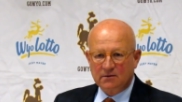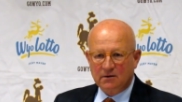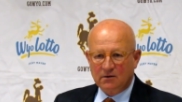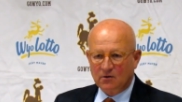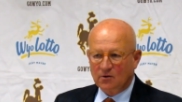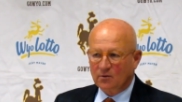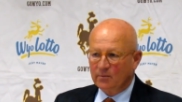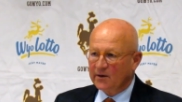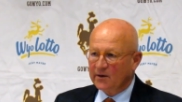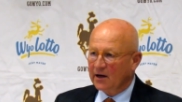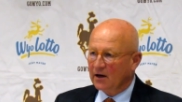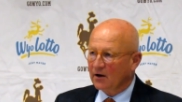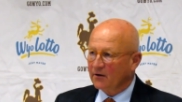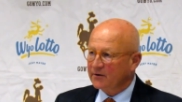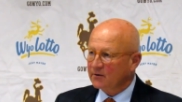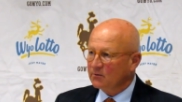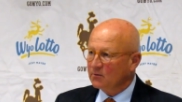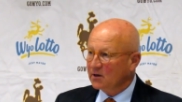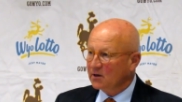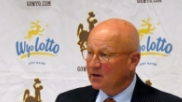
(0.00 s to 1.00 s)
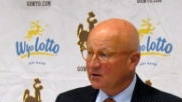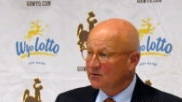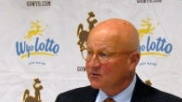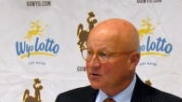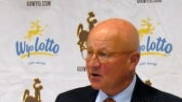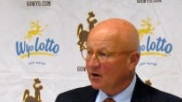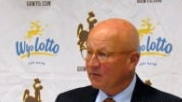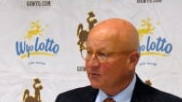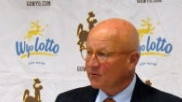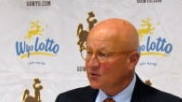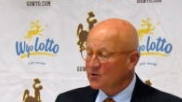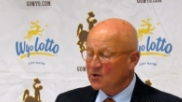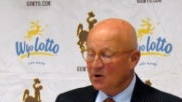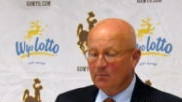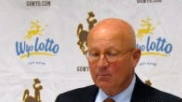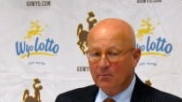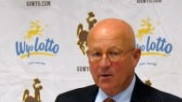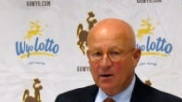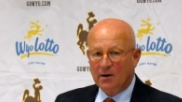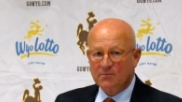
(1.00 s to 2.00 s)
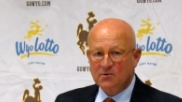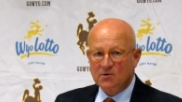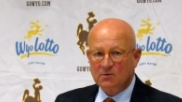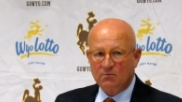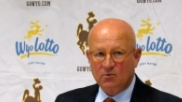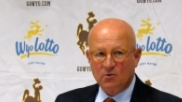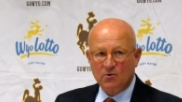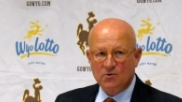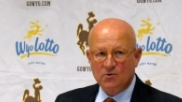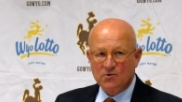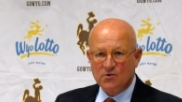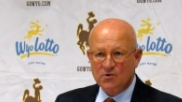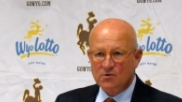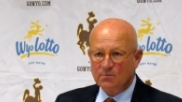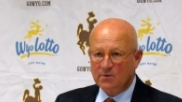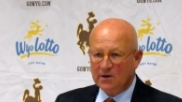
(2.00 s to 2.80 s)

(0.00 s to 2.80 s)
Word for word: a little bit healthy. We did suffer some bumps and bruises,